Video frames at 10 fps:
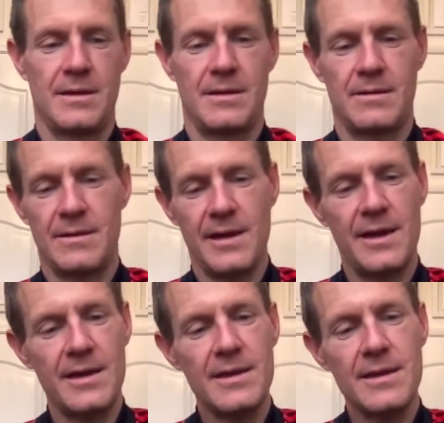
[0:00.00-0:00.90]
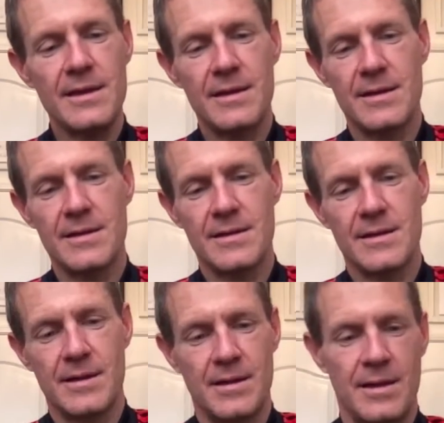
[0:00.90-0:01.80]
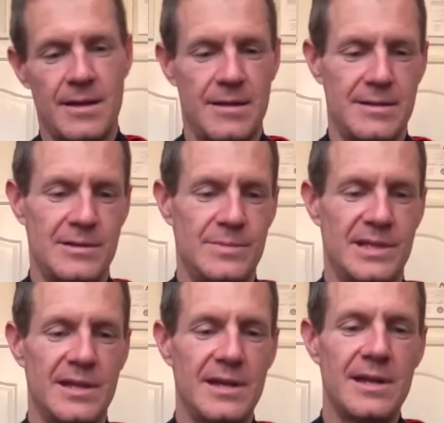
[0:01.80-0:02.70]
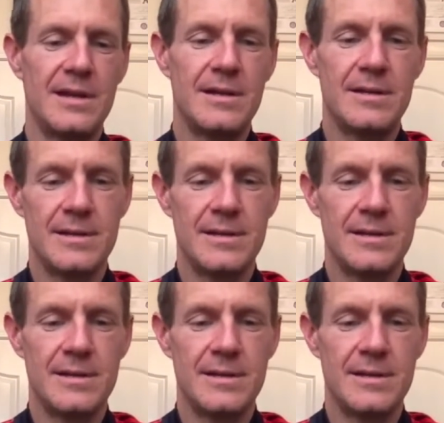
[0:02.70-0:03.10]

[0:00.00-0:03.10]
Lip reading: okay, a bit here,